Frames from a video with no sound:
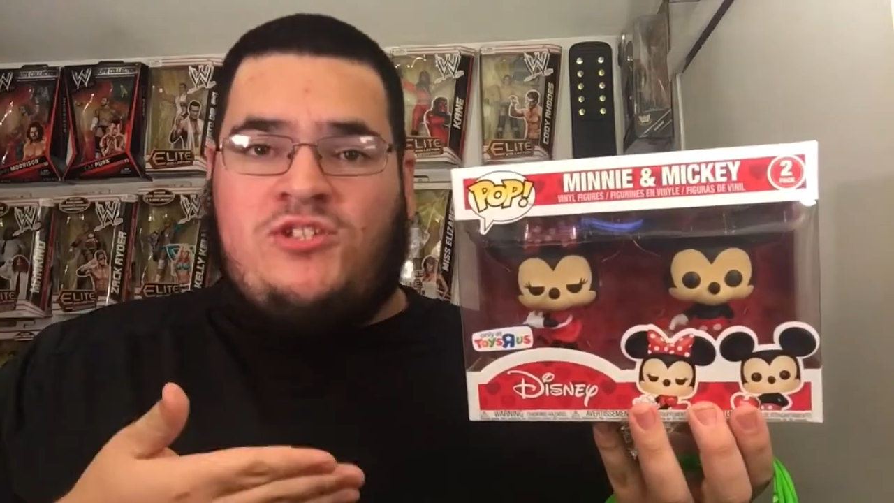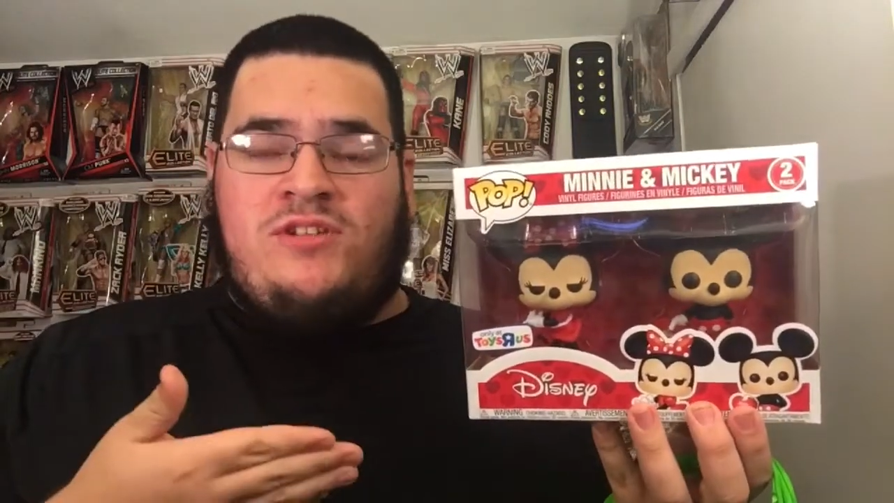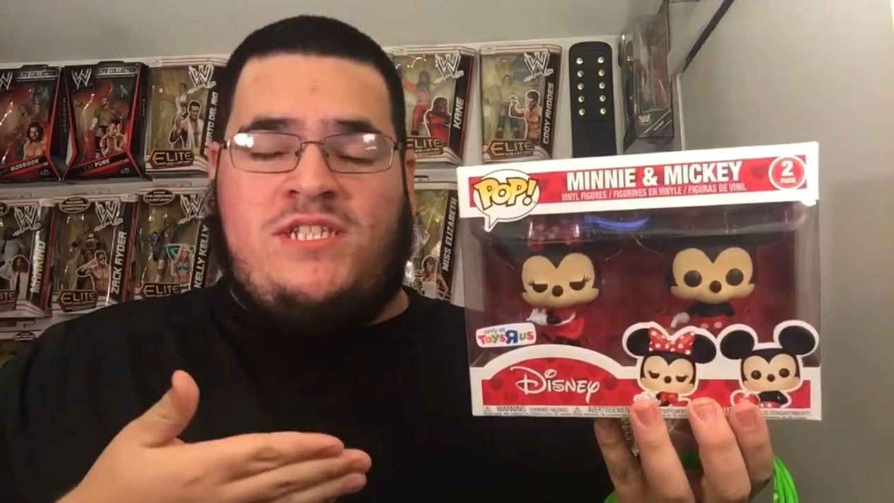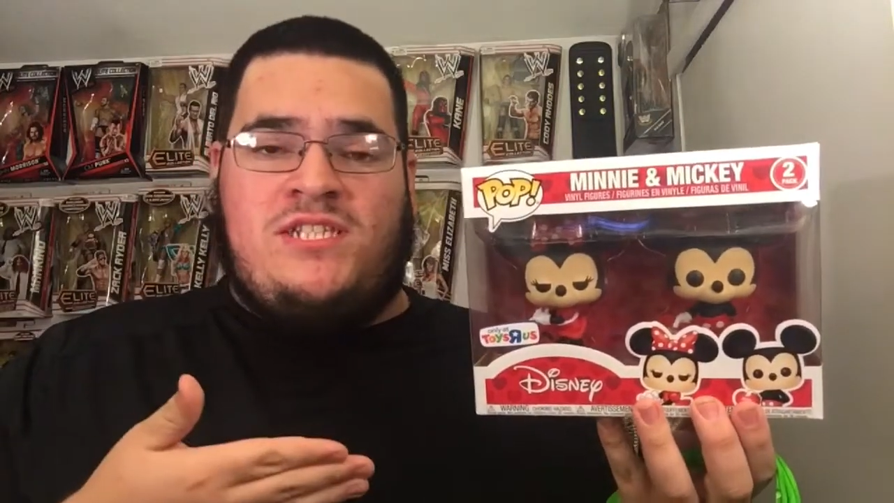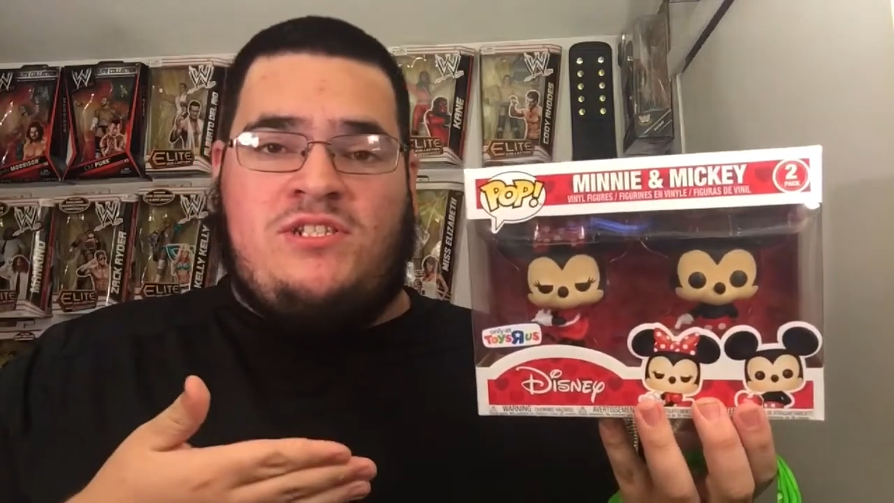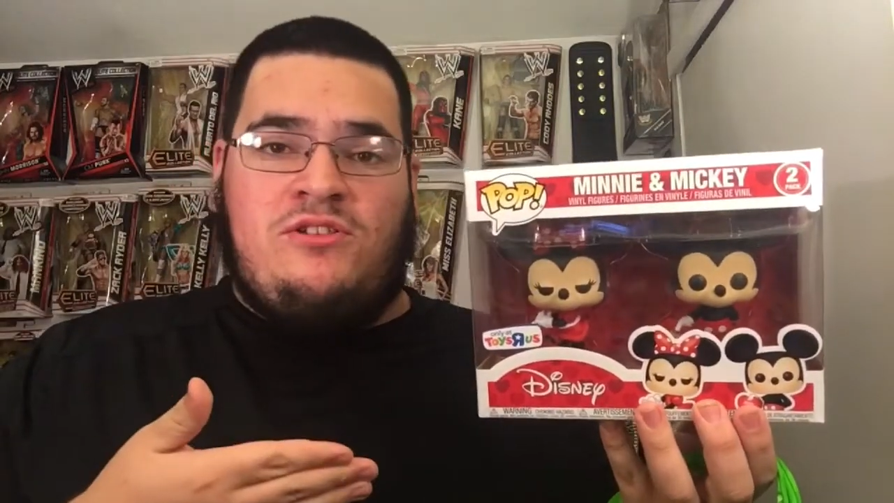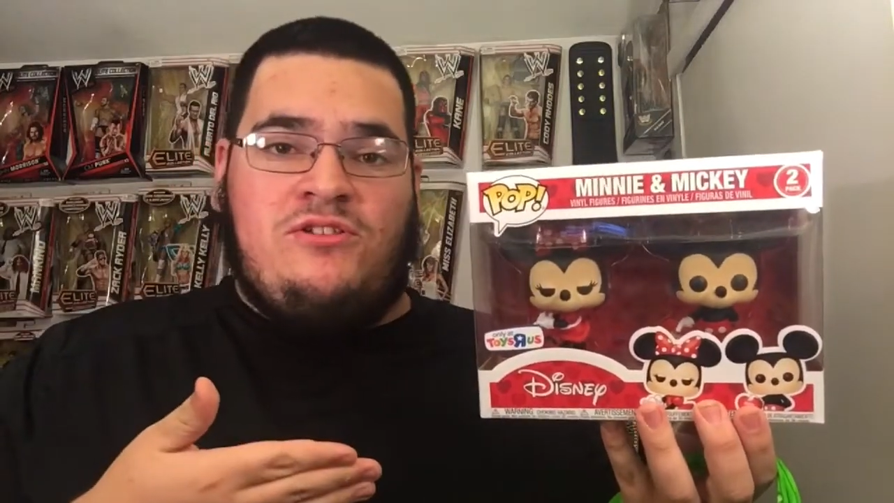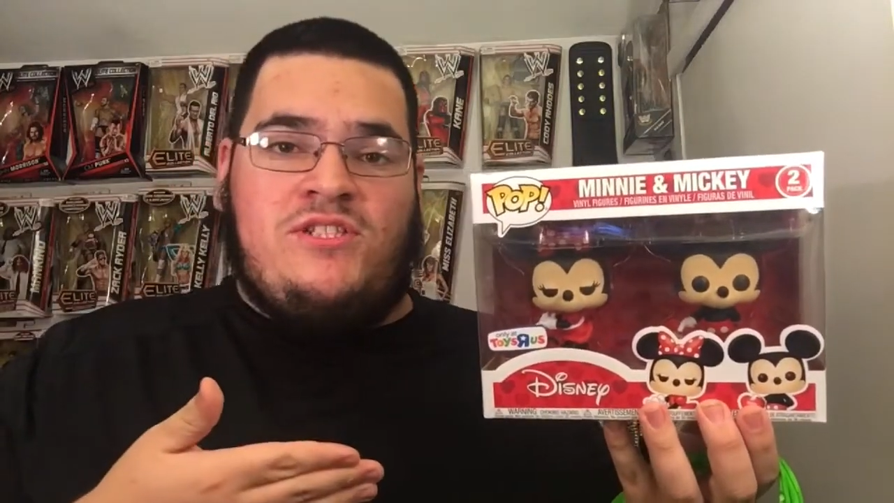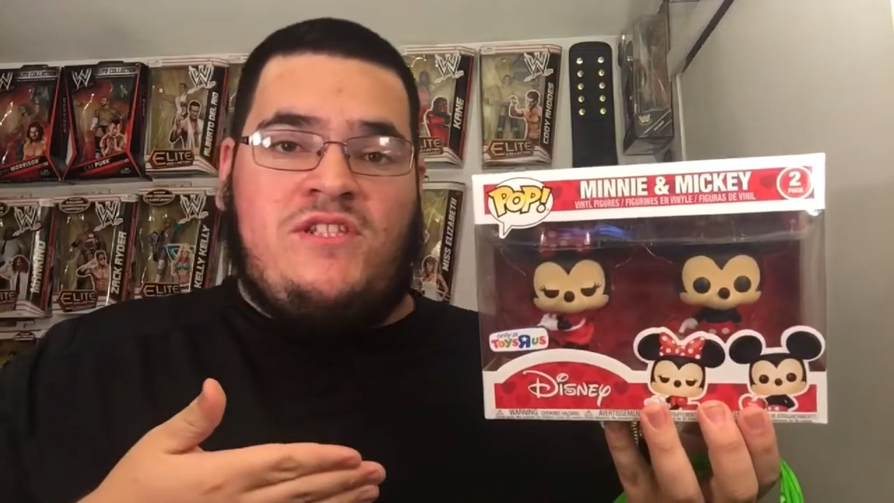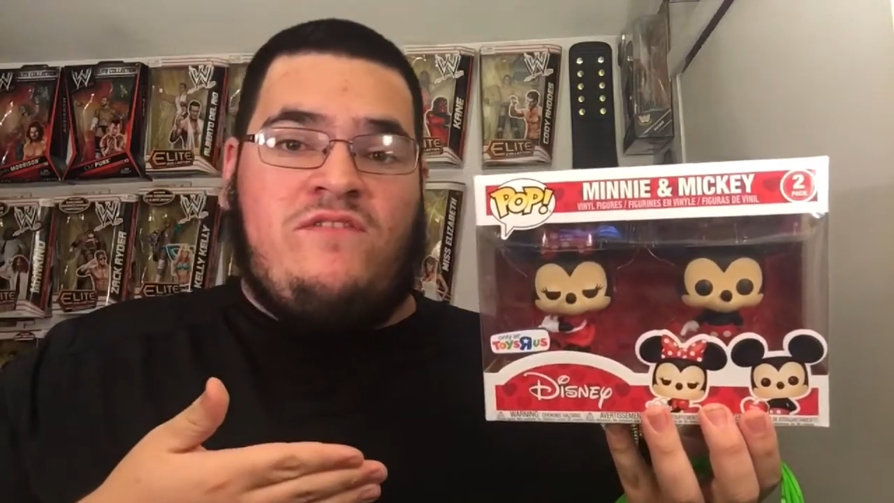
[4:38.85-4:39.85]
R Us
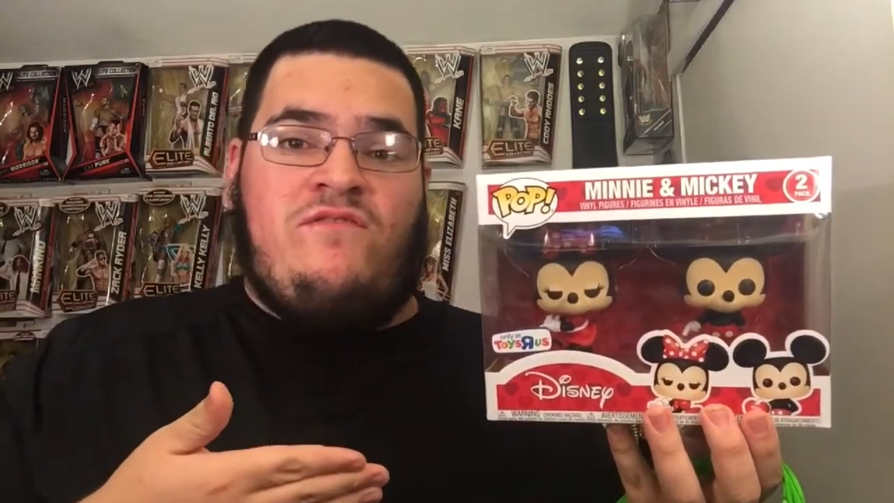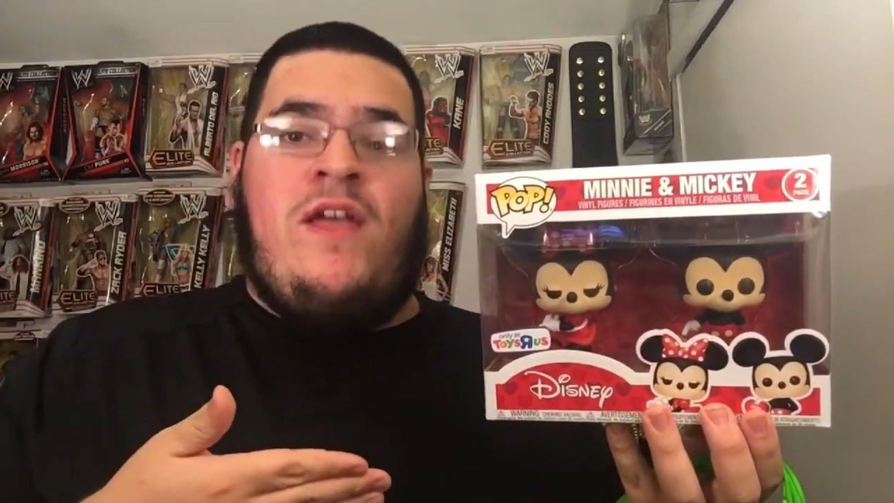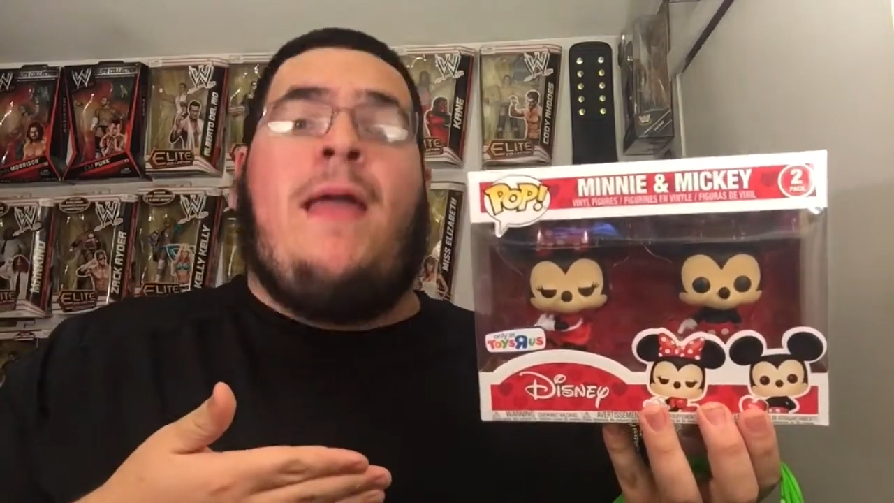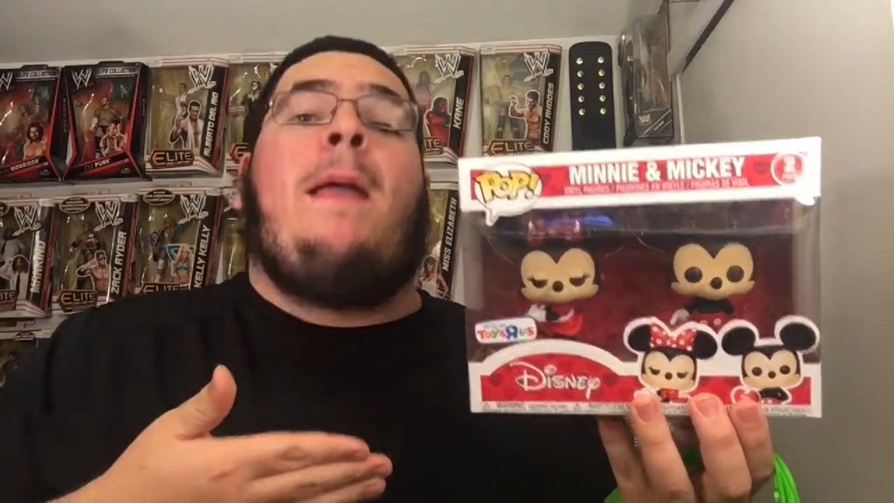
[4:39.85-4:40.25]
exclusive